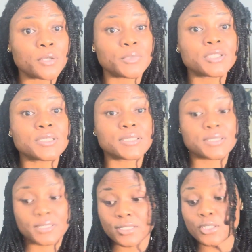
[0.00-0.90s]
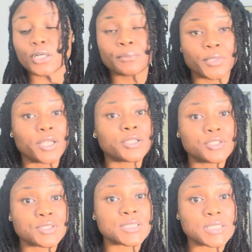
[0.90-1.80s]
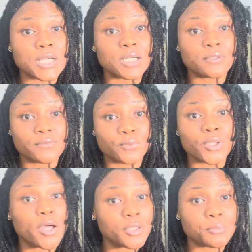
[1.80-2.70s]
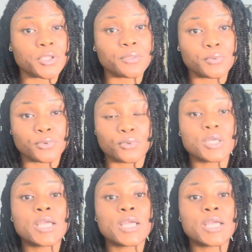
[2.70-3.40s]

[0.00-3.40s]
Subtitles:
because comparing yourself with other people